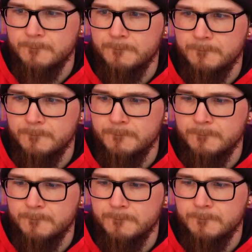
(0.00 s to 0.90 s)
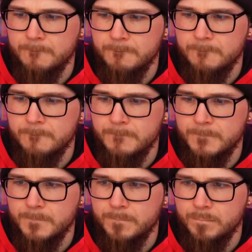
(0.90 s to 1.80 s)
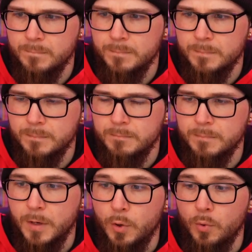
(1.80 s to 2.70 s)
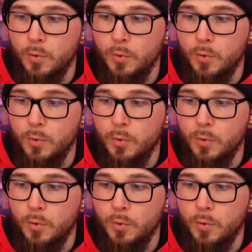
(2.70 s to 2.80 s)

(silence)